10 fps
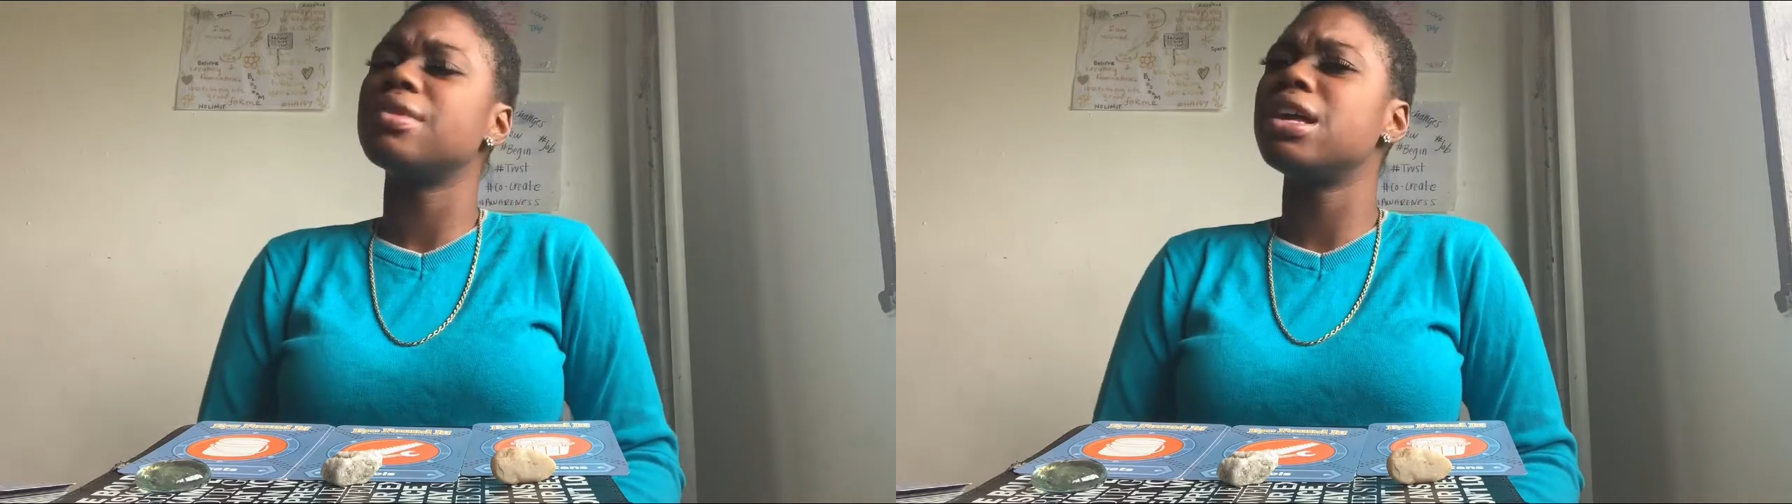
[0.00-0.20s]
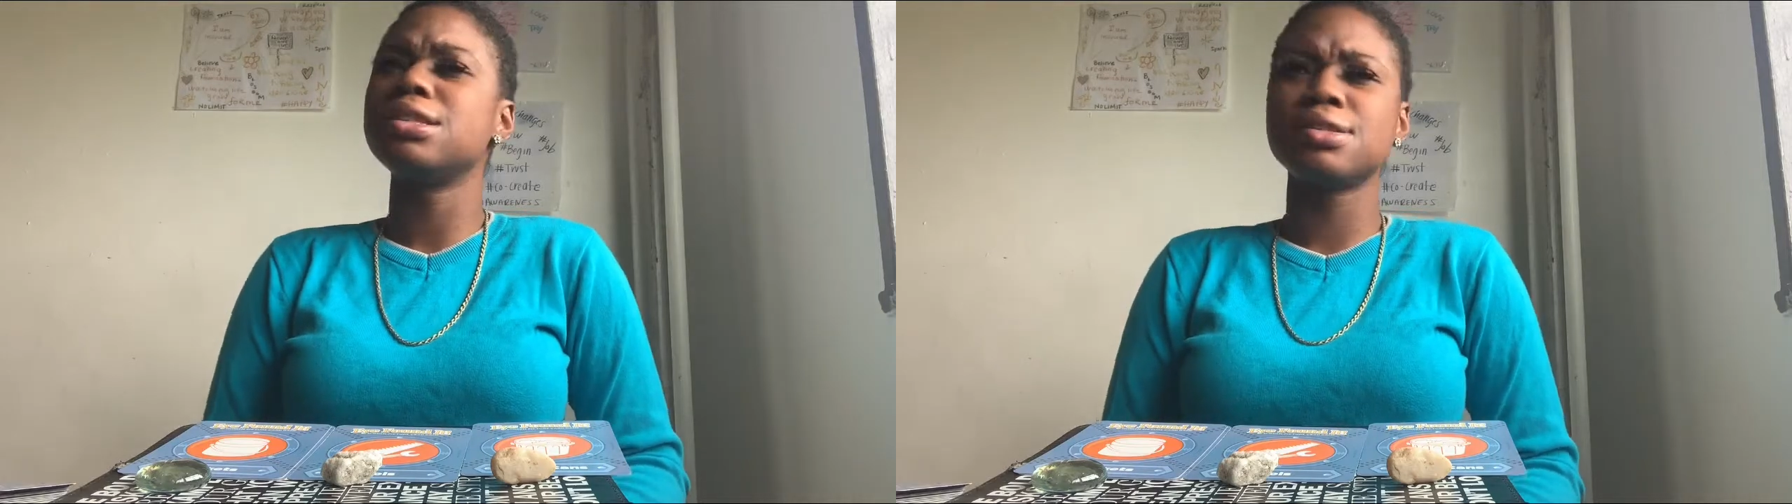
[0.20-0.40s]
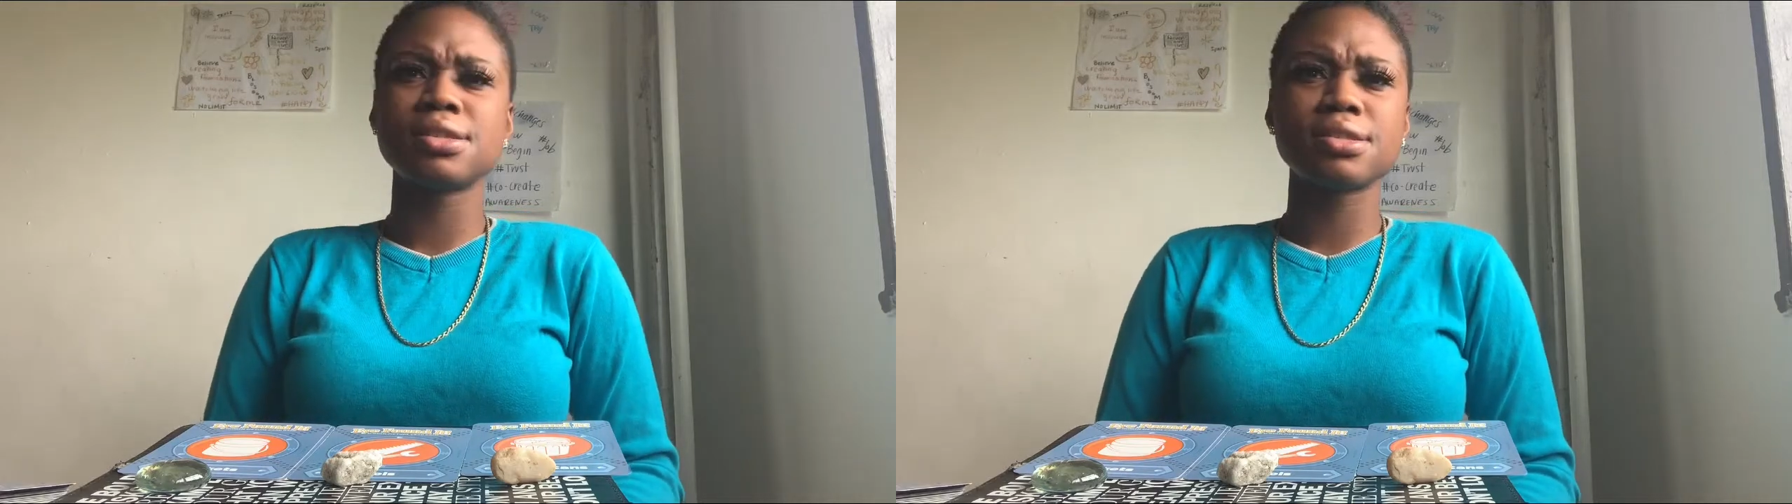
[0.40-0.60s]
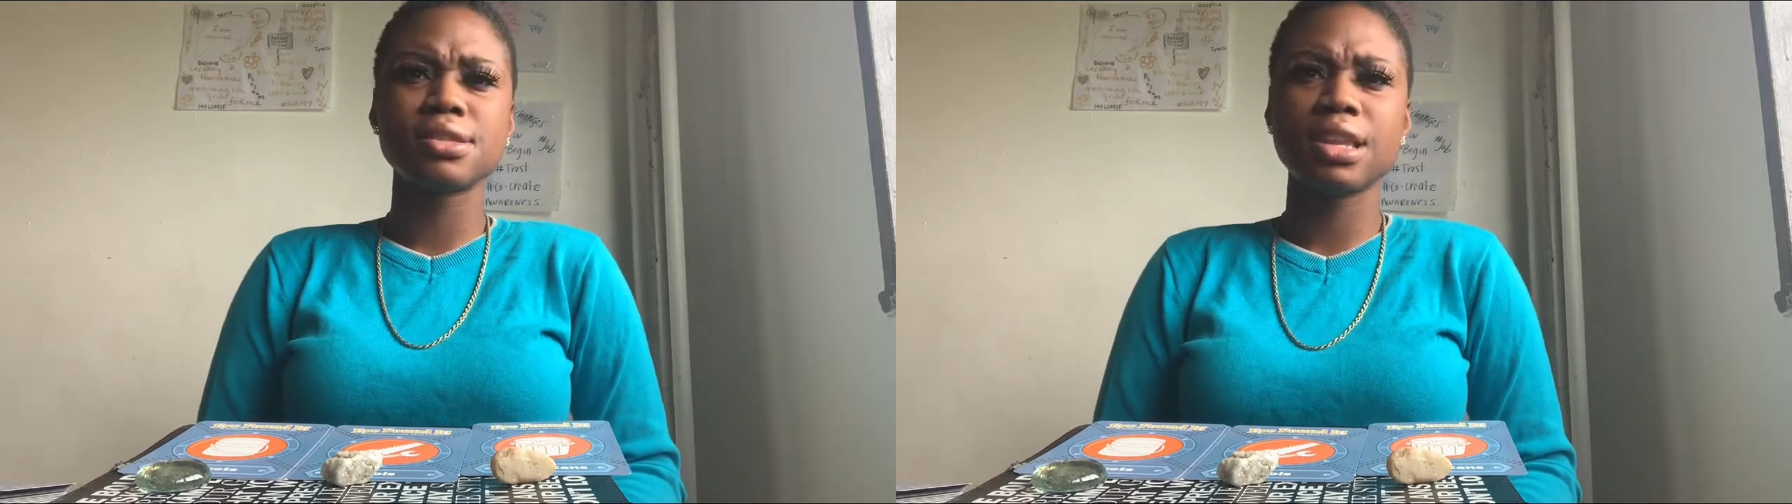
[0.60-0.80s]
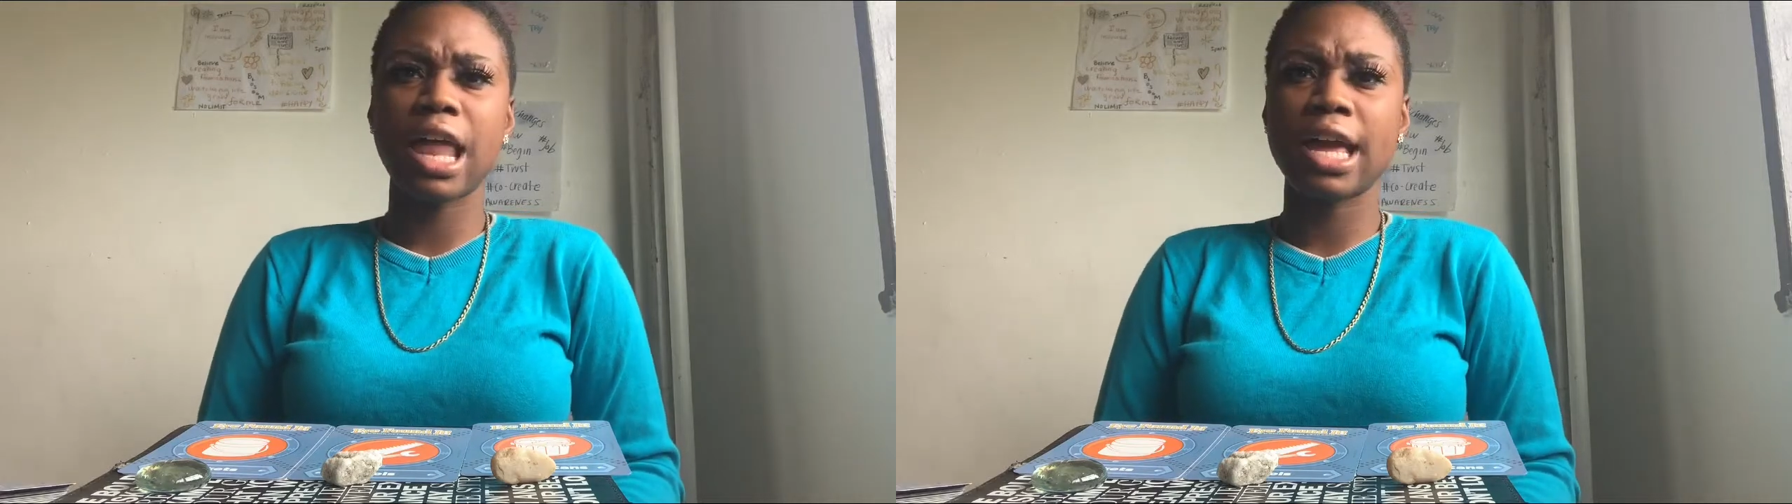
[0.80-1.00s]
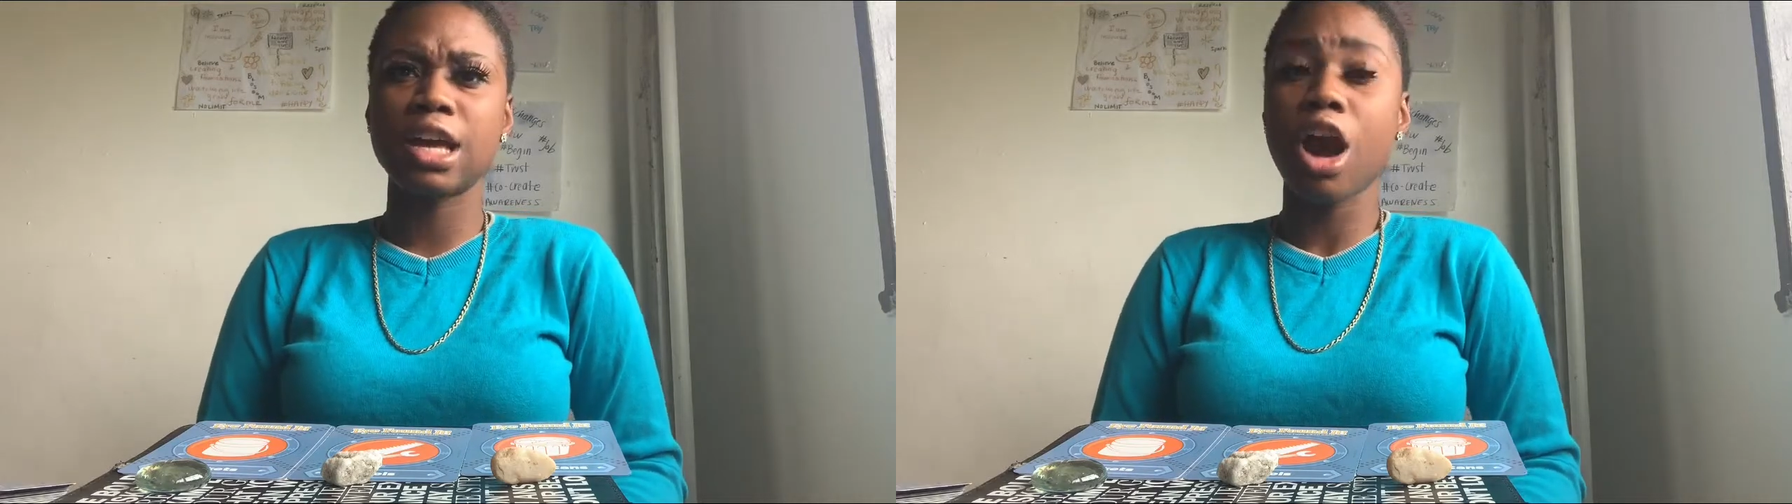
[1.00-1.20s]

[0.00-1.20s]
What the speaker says: Is like